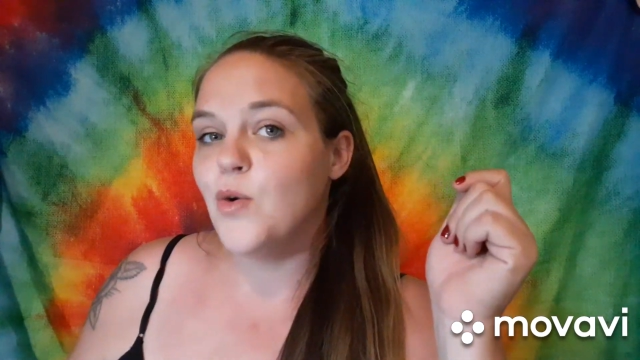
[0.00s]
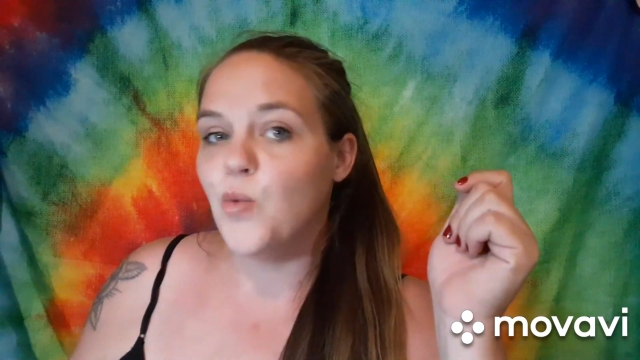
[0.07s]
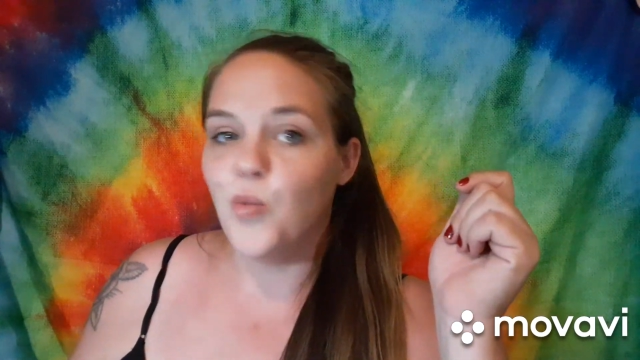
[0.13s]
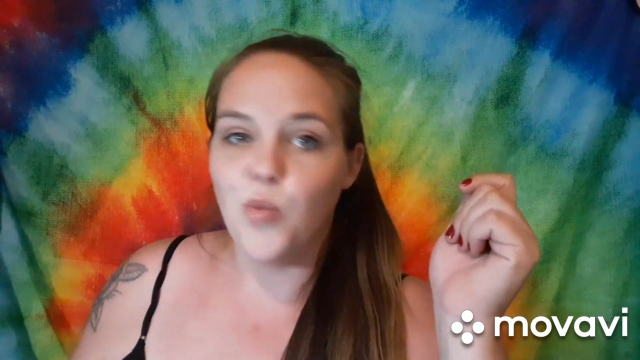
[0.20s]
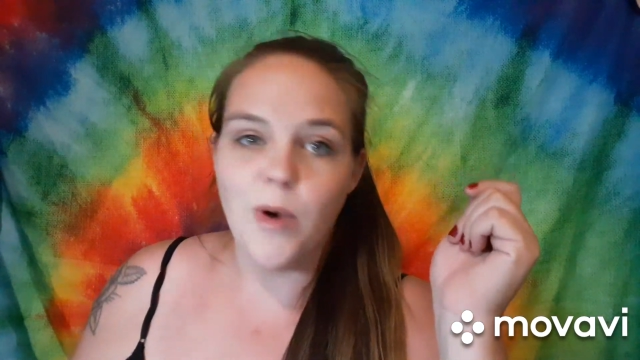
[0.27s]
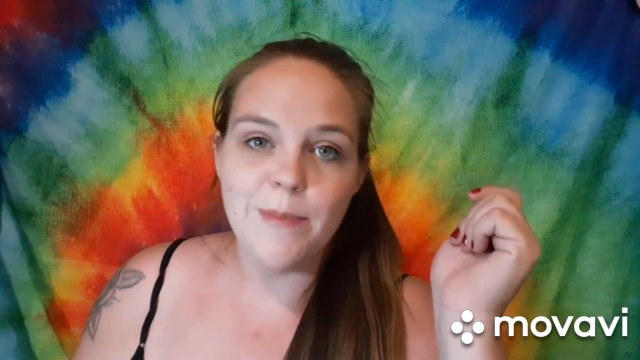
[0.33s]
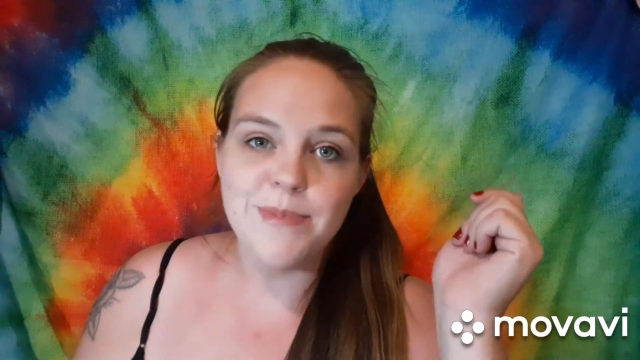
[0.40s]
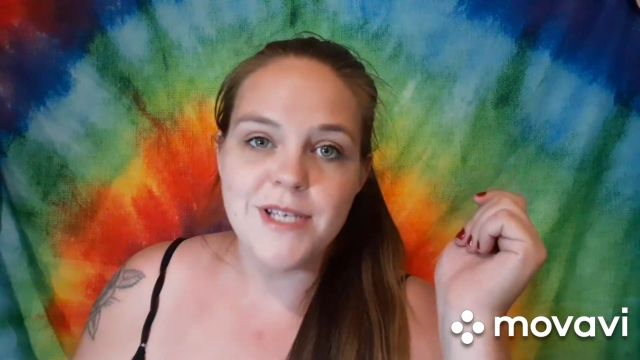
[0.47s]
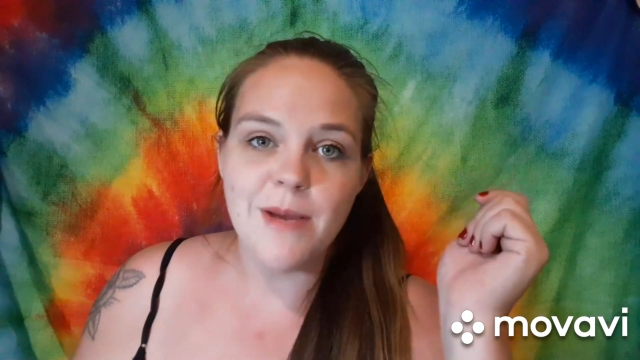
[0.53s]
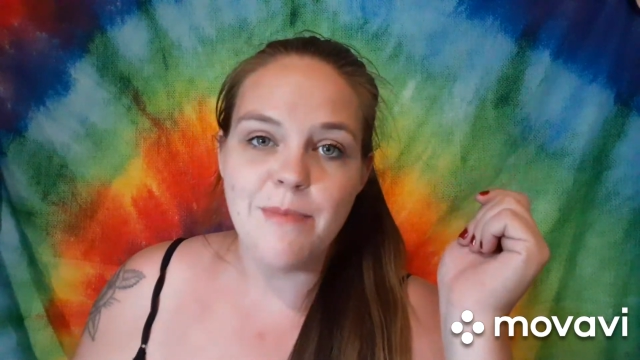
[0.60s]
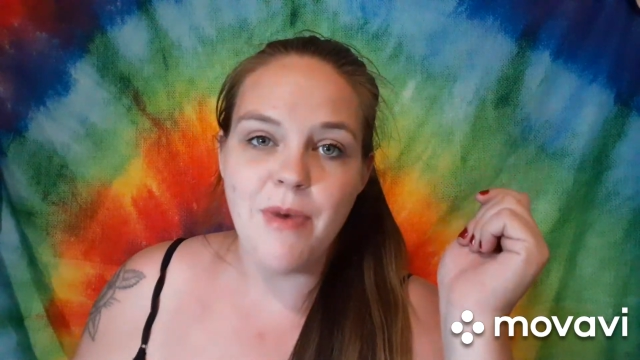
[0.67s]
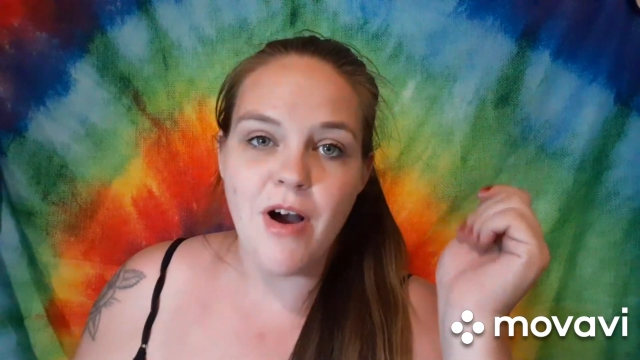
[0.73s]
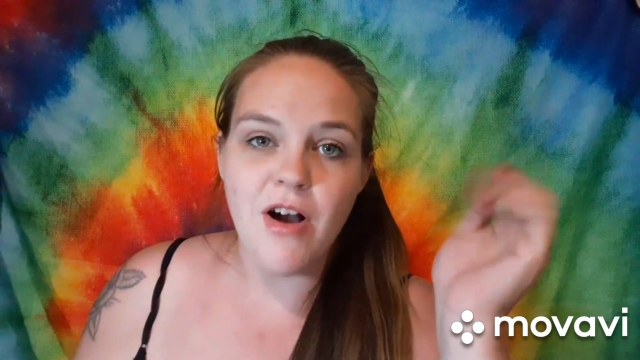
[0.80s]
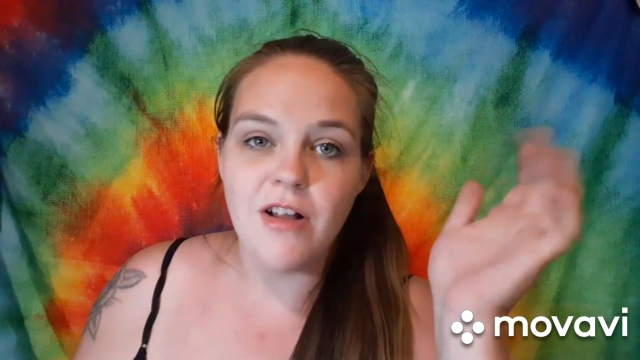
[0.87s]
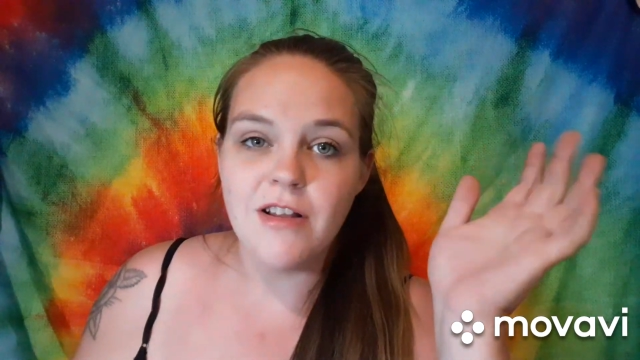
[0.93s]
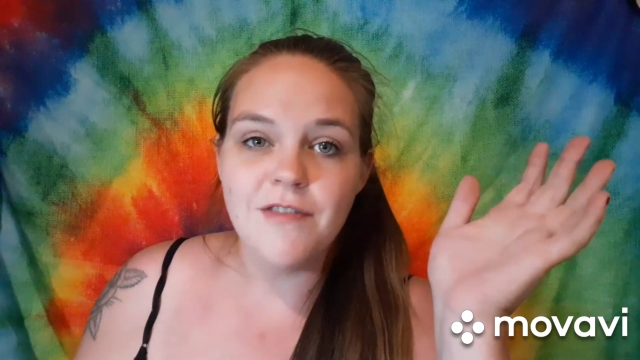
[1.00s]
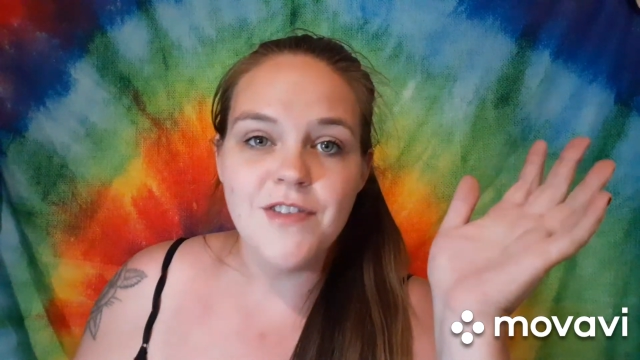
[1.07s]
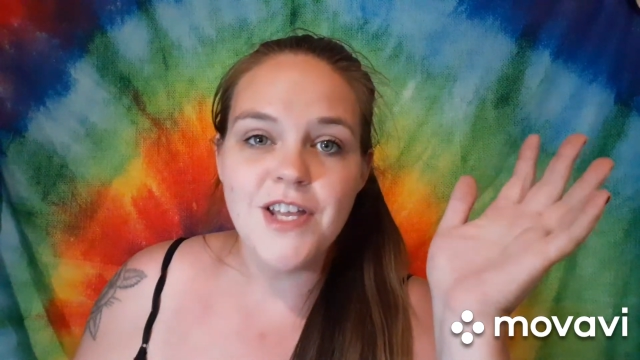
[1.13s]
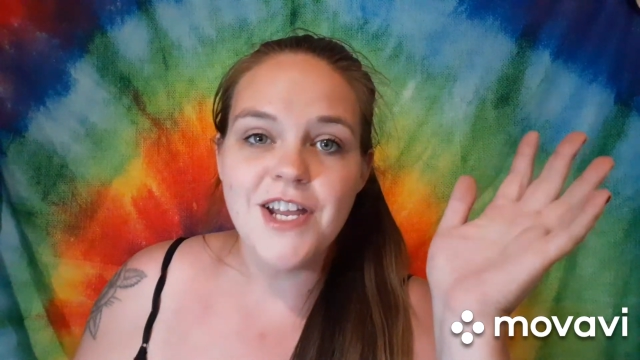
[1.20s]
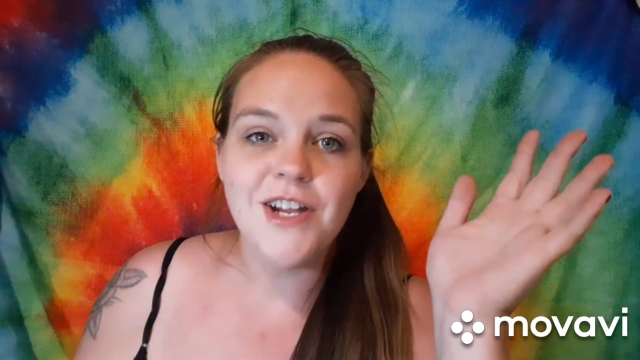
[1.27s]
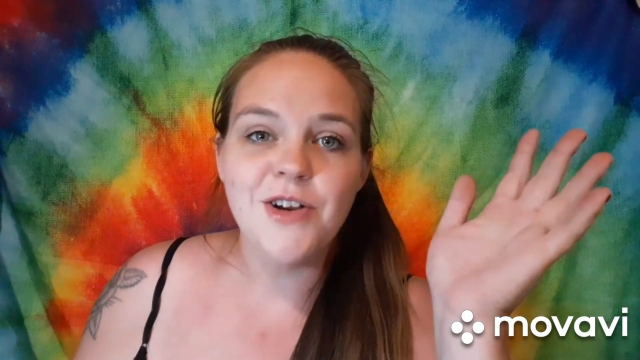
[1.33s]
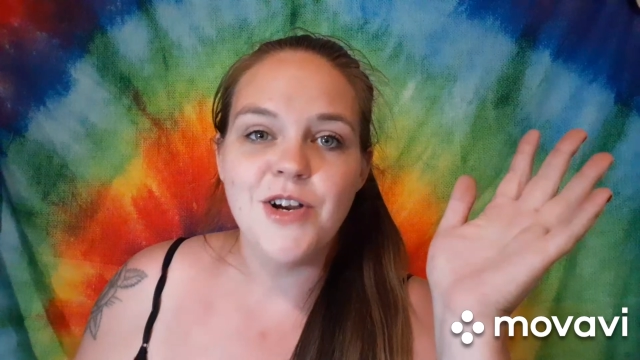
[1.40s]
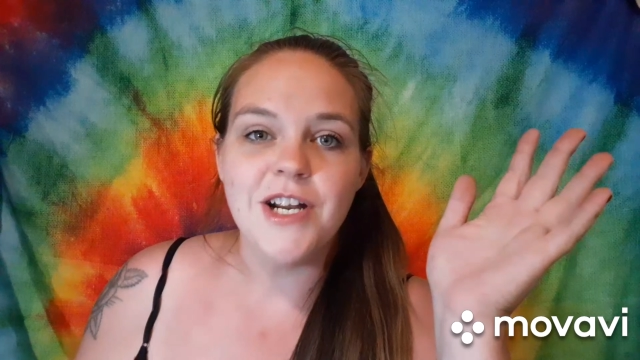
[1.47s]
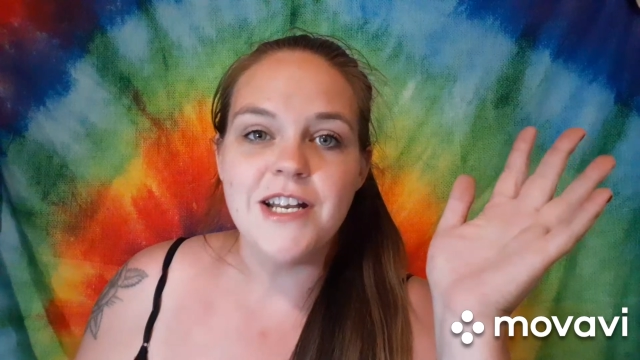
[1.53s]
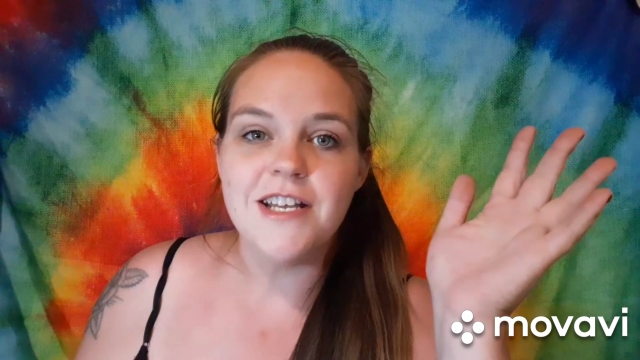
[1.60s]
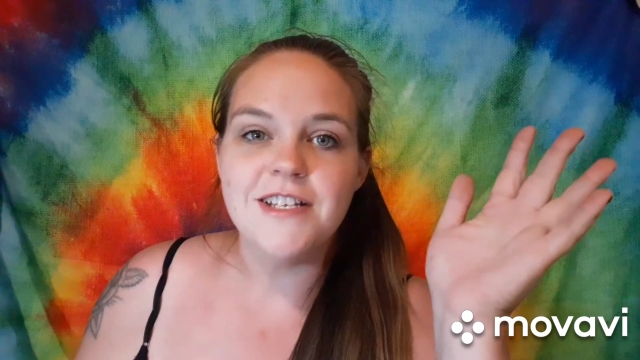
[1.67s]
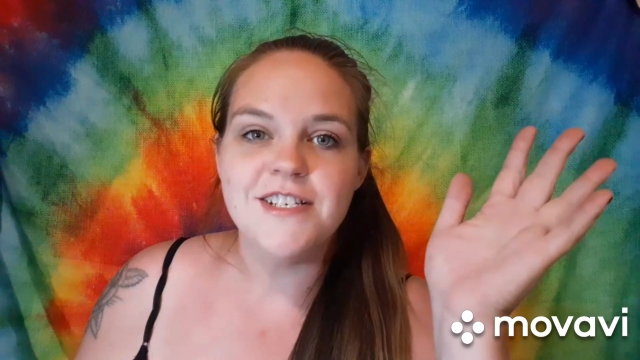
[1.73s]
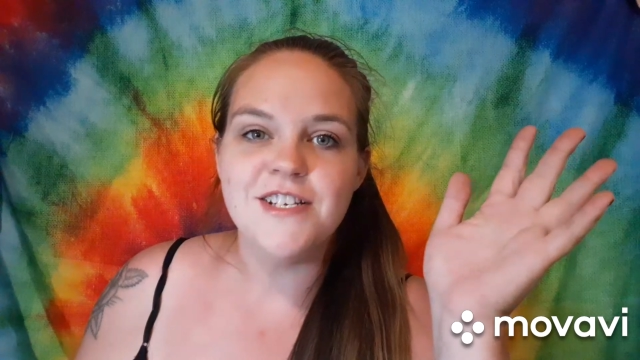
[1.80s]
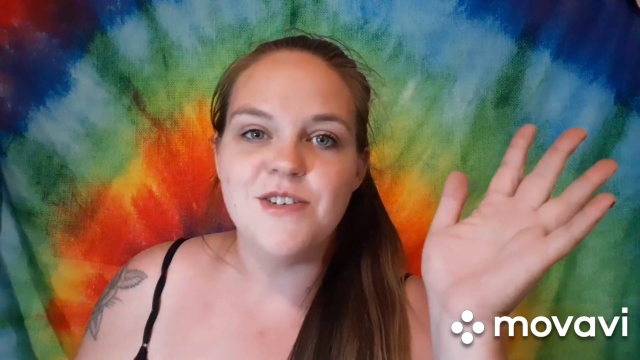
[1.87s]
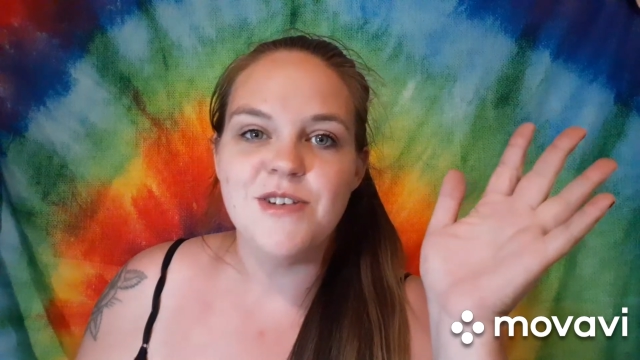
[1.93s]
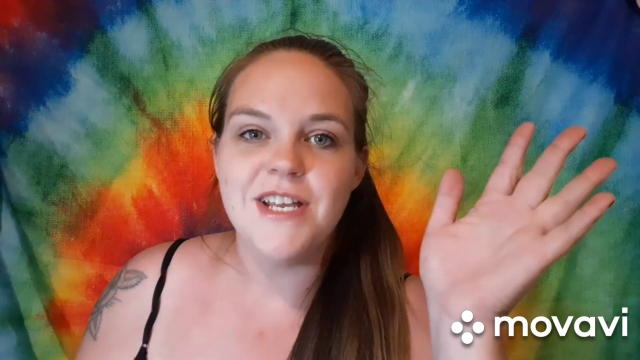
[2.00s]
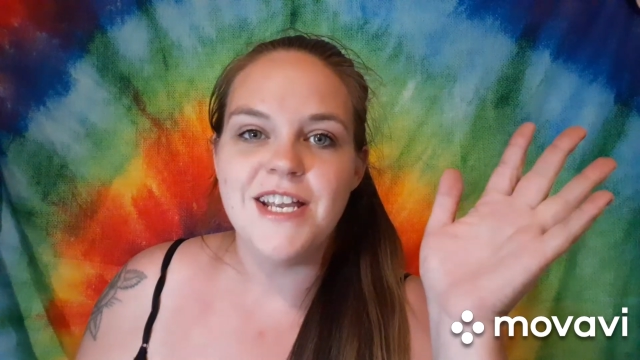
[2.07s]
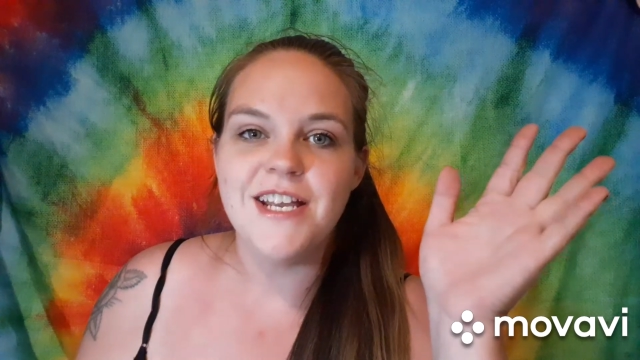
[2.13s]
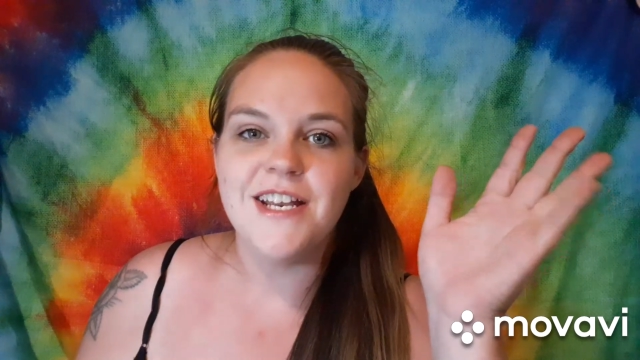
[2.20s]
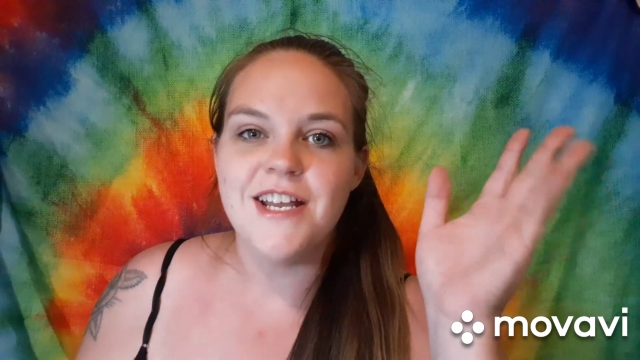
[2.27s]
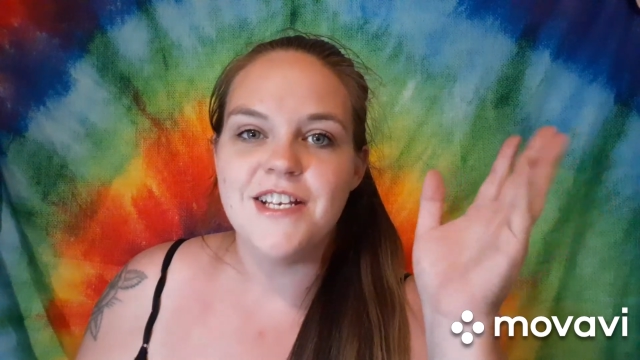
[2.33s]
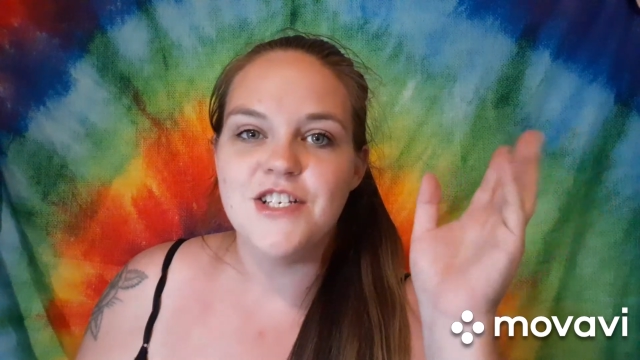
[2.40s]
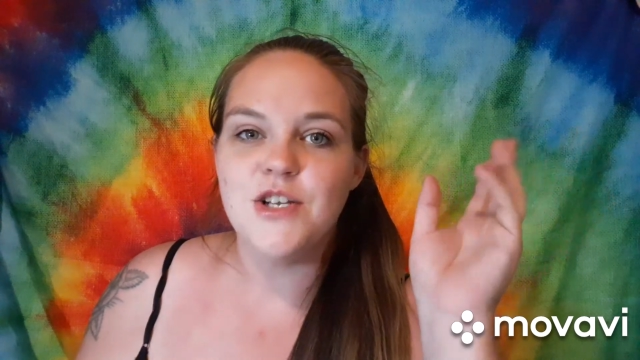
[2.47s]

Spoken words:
whips up all of the ingredients you need